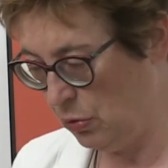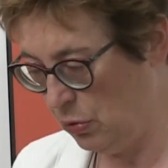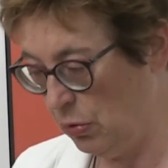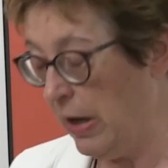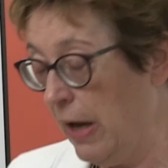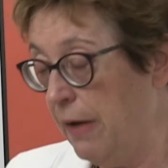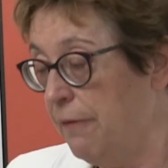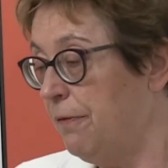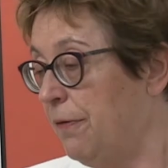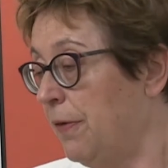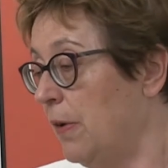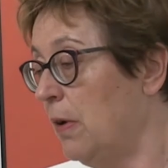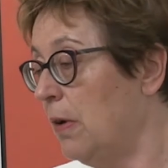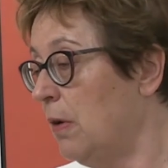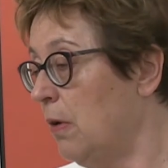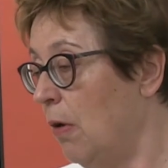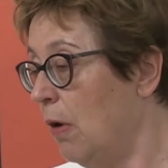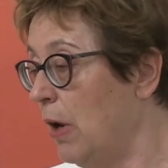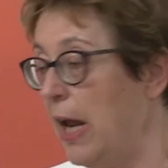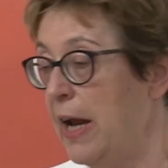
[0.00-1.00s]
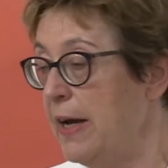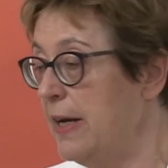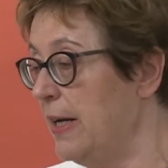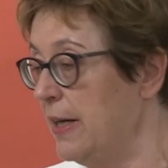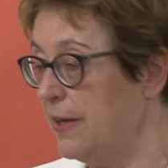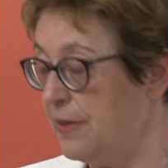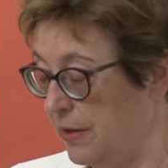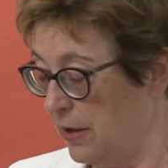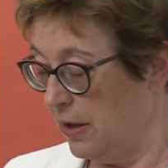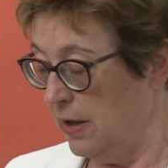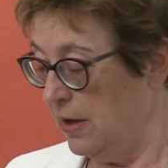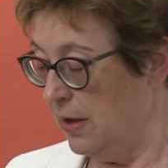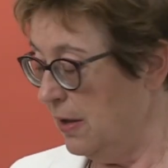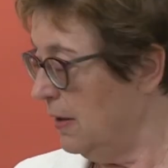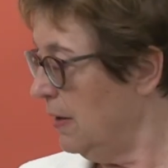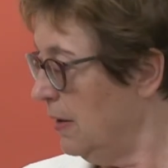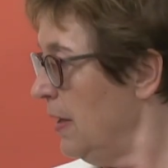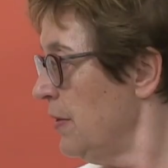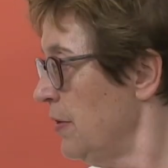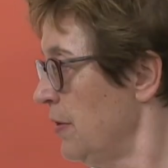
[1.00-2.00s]
to have all I need.
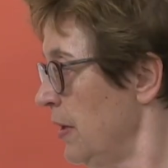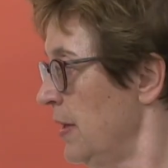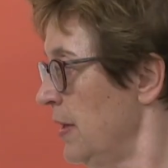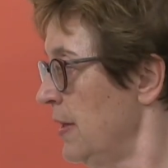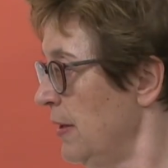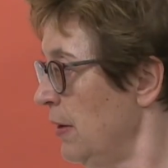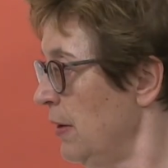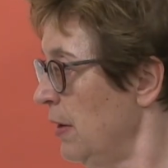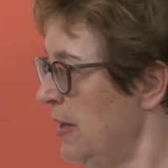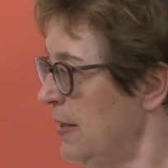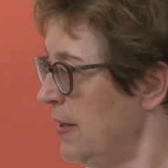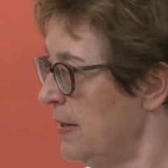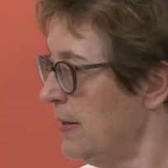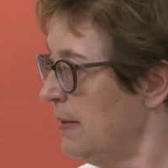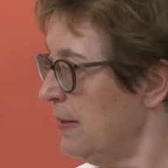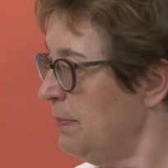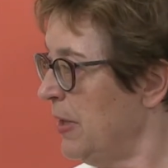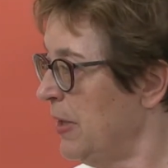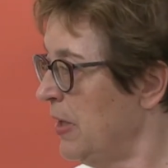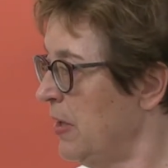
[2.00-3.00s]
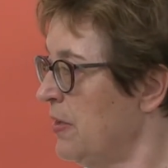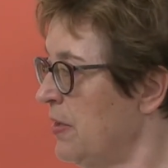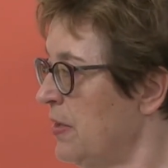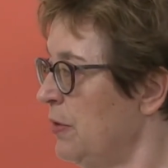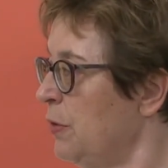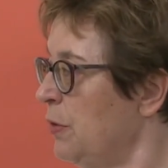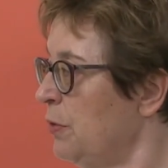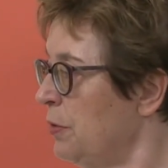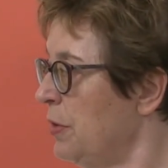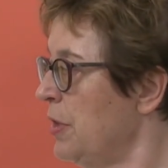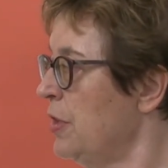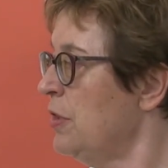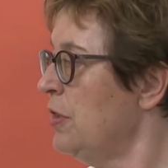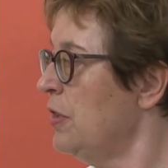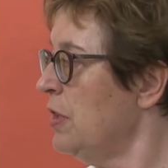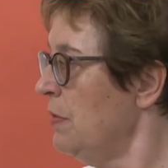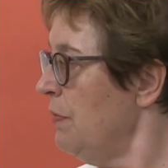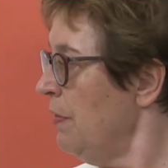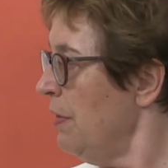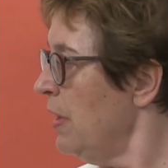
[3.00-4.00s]
So it's because
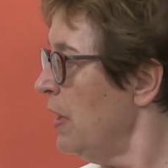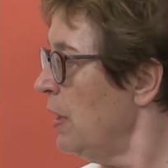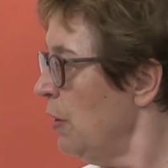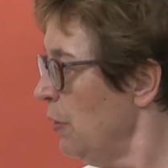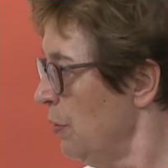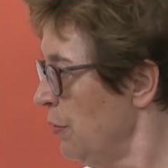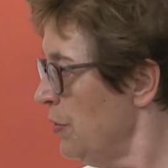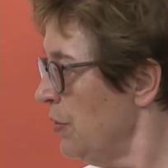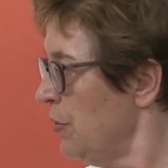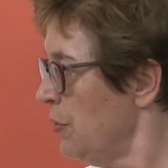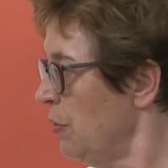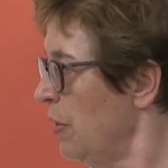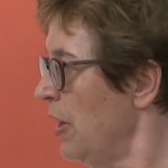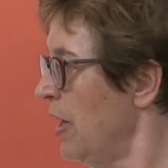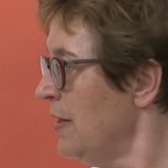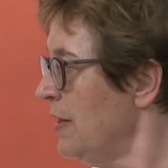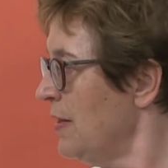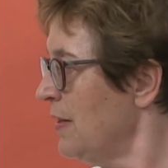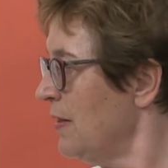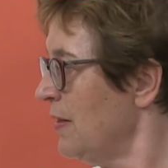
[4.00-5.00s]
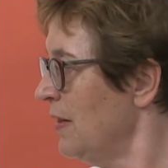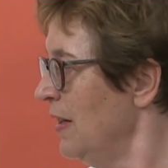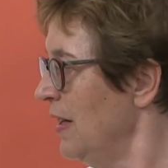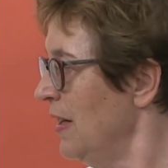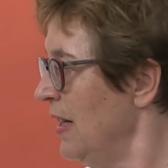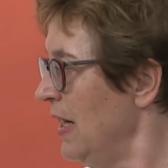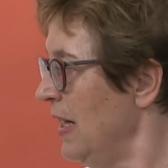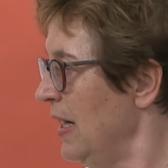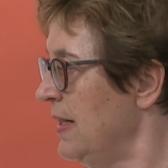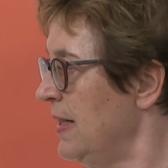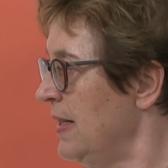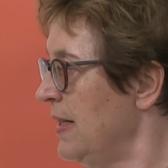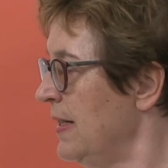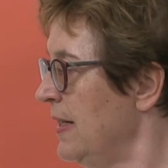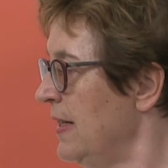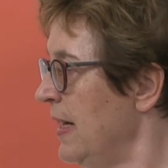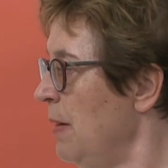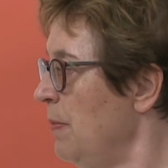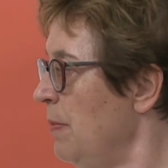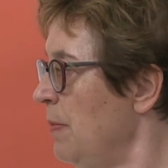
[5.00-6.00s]
nutrition is very close to us. It's
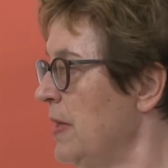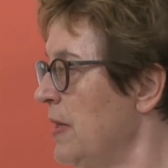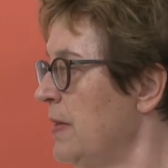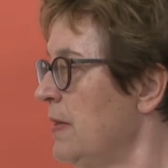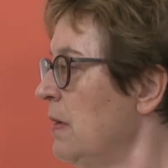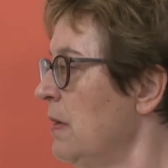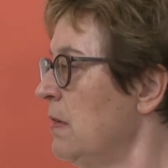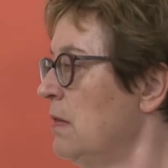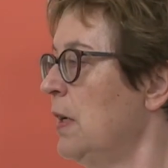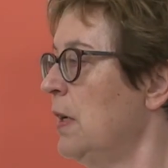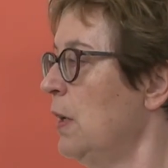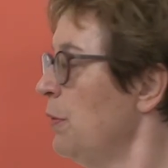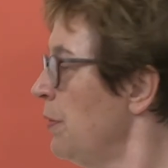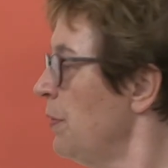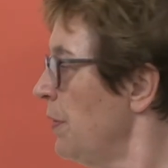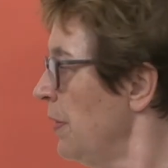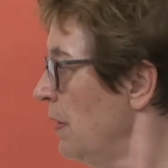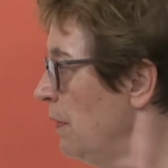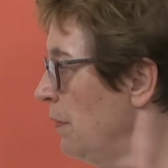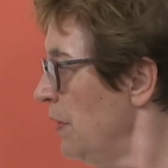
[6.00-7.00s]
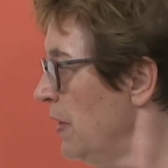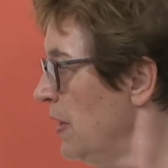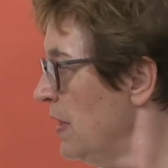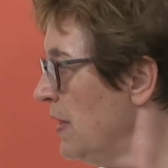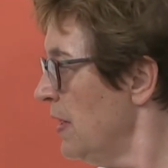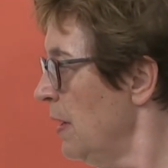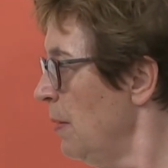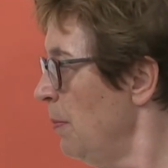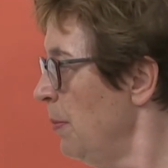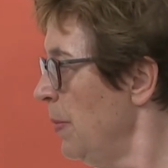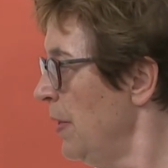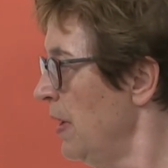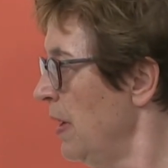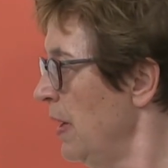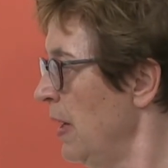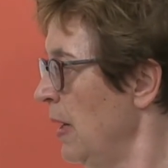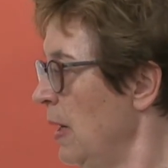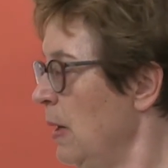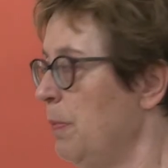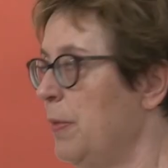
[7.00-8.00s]
the same as clothing, for
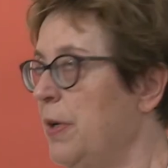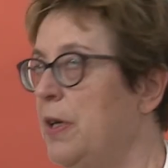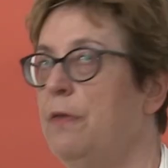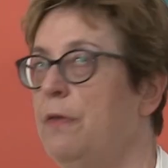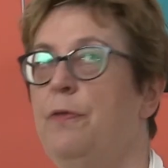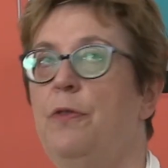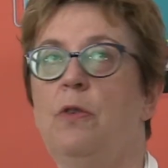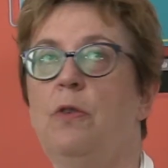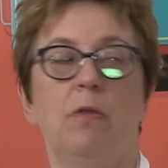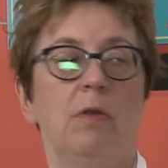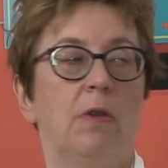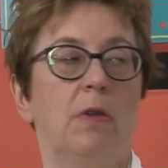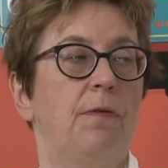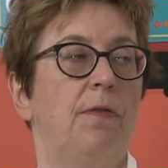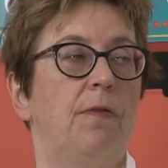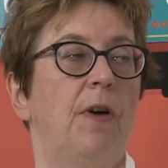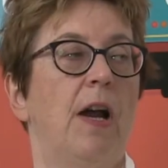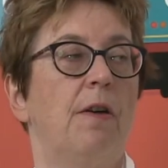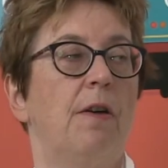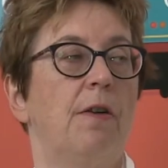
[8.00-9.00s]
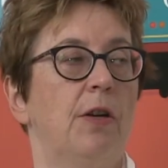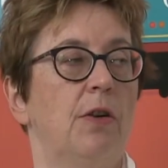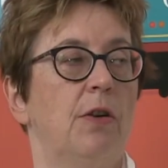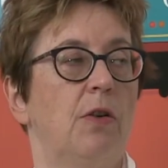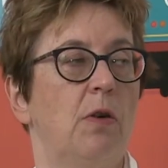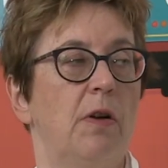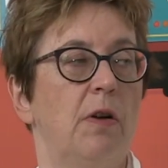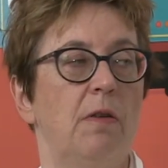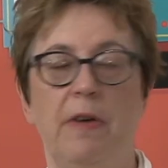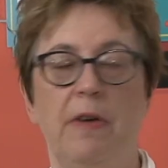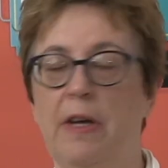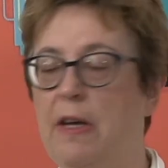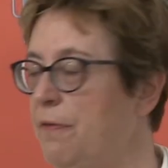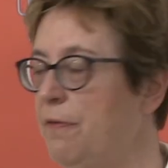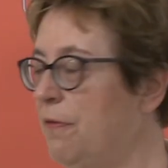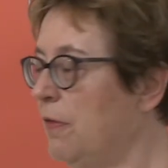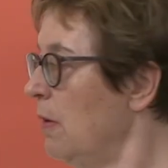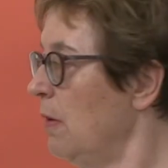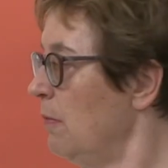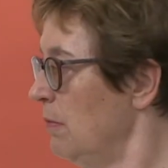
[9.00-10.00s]
example. But if the farther you go
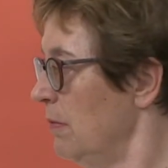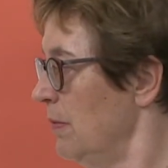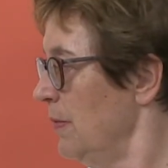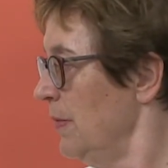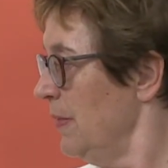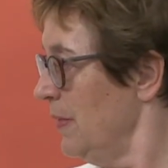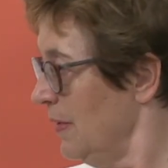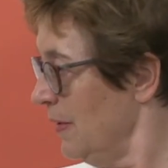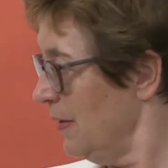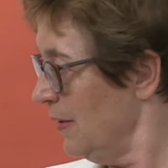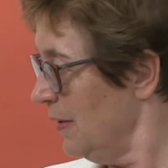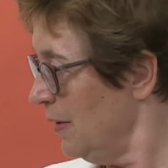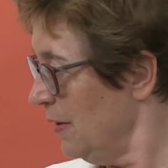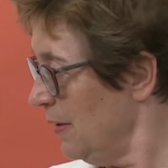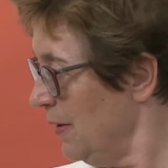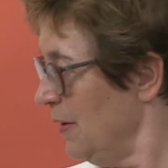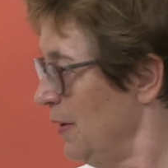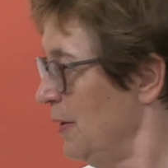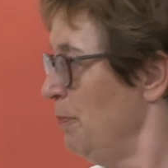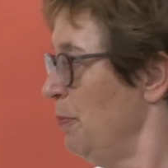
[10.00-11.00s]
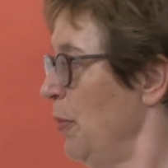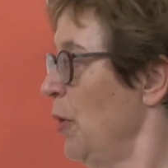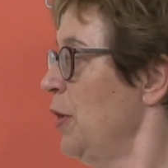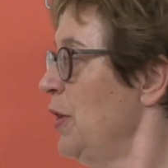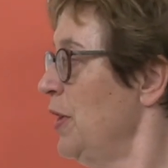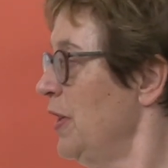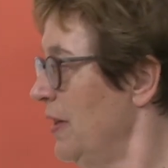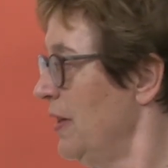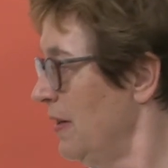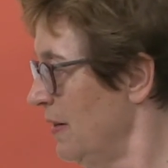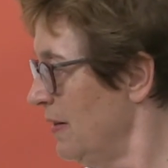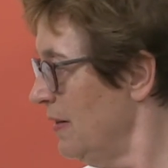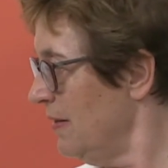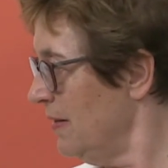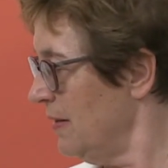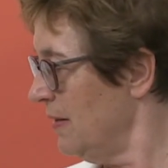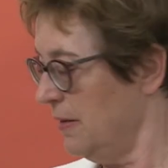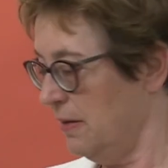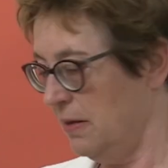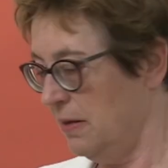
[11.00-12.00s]
away from the body,
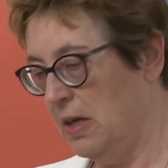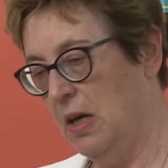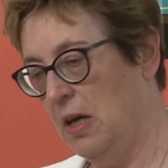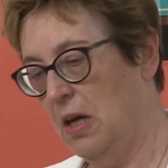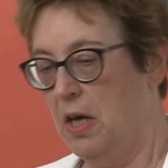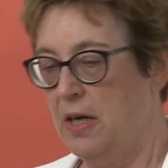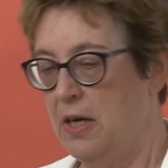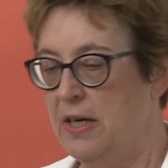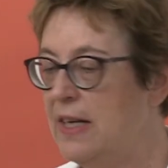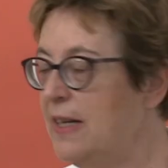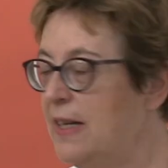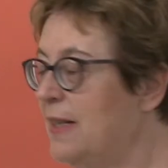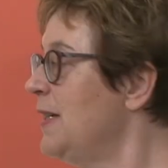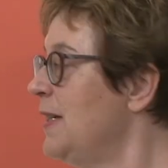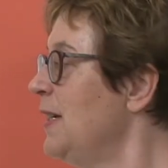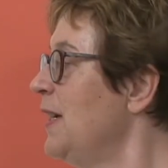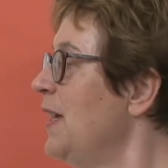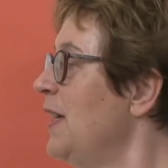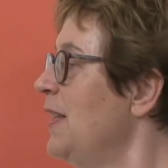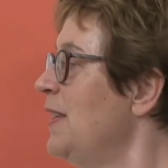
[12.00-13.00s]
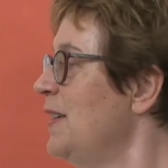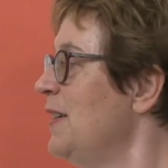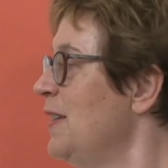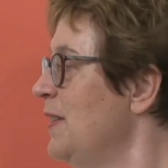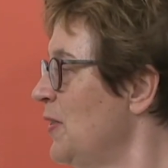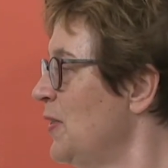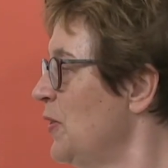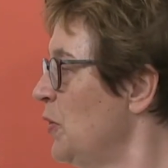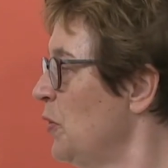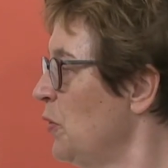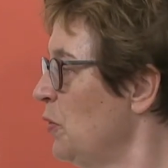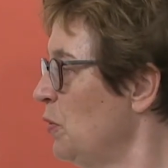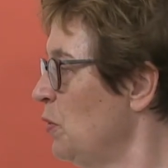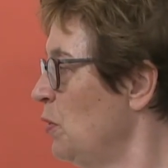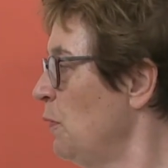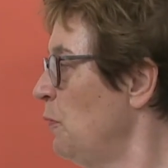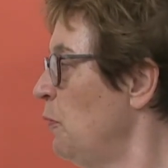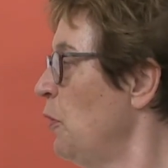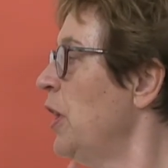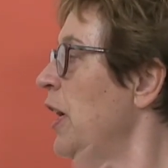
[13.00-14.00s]
the easier it is
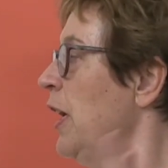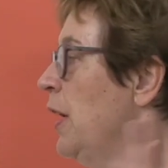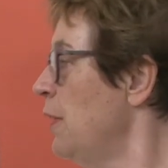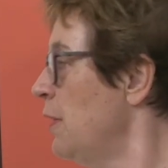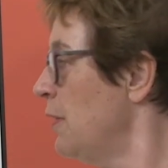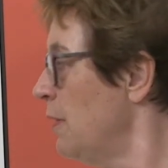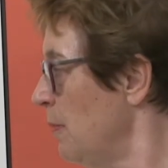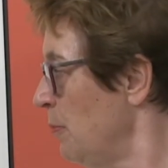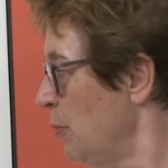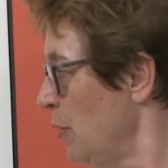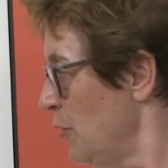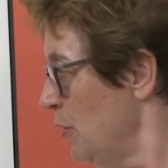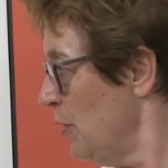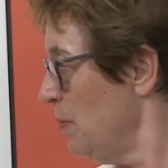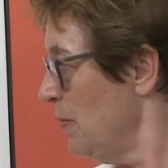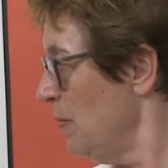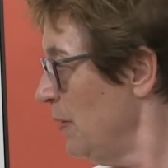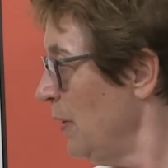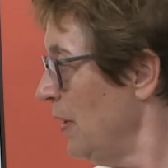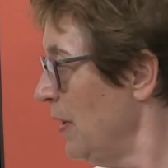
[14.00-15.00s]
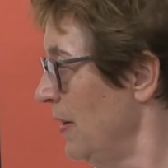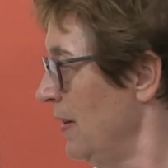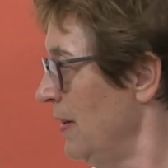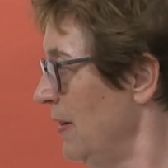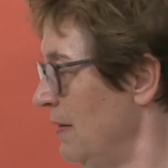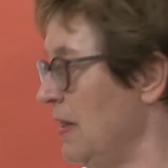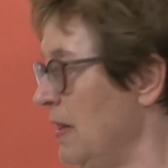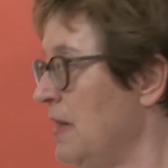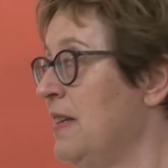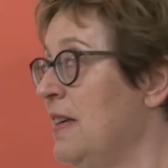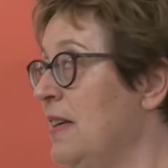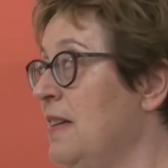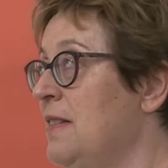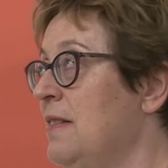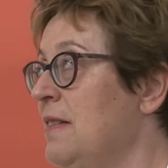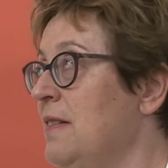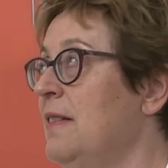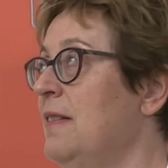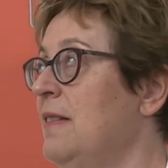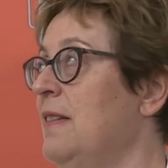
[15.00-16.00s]
to forget possible
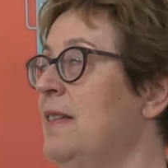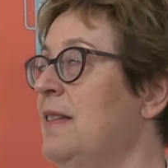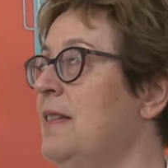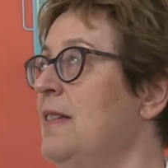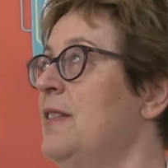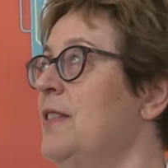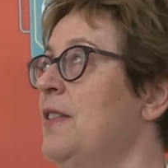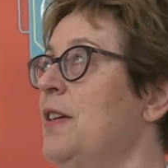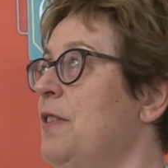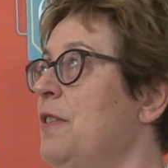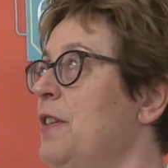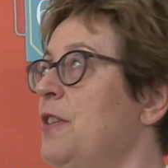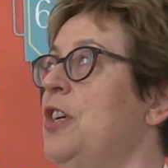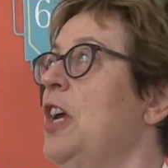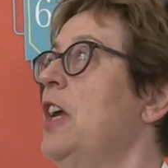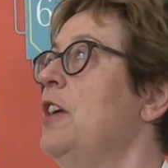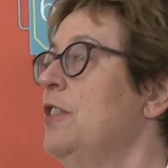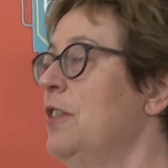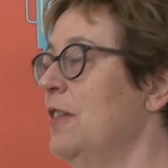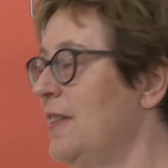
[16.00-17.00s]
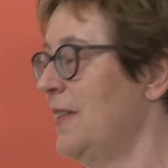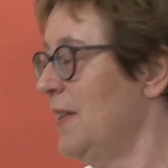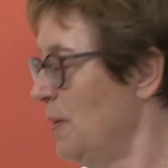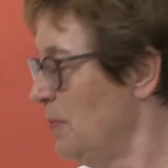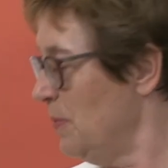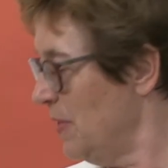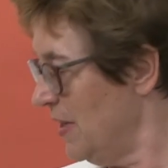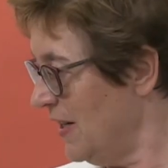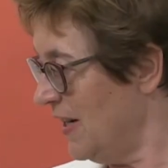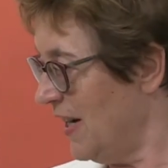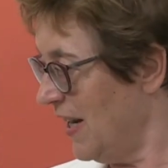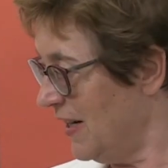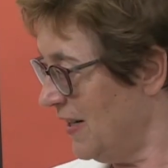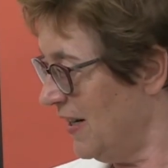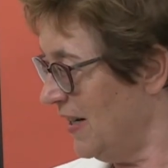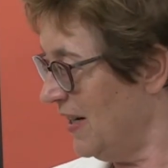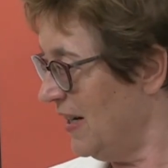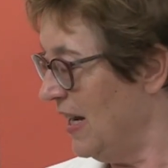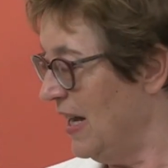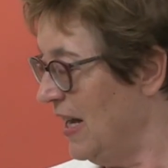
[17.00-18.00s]
necessary changes. Let me say
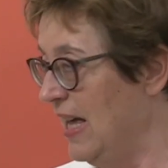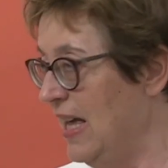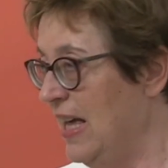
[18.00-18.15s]
like that.